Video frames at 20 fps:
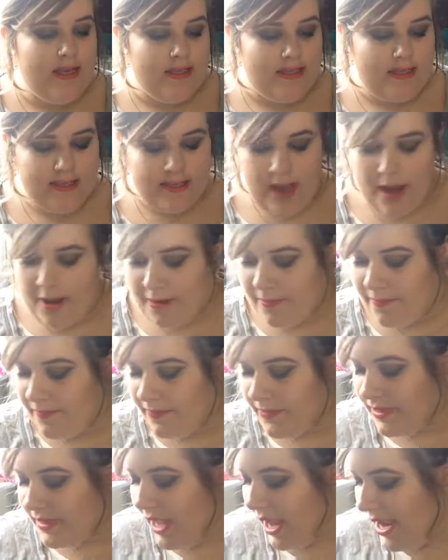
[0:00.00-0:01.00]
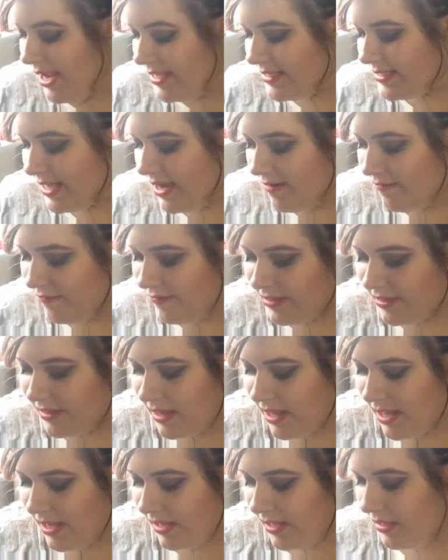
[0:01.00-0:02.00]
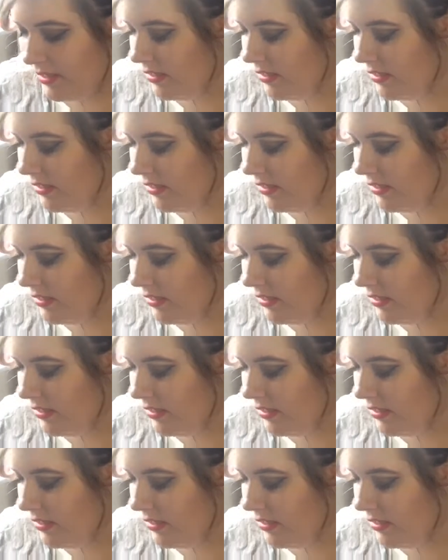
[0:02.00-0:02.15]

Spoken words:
So that is everything